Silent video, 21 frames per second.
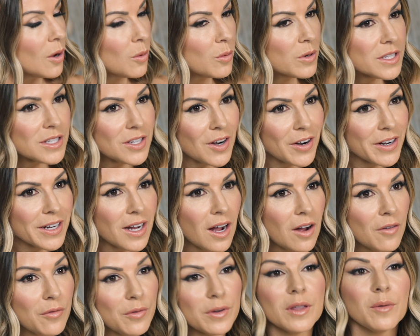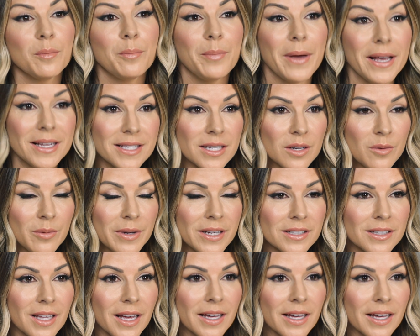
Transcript: We're starting off with a basic winged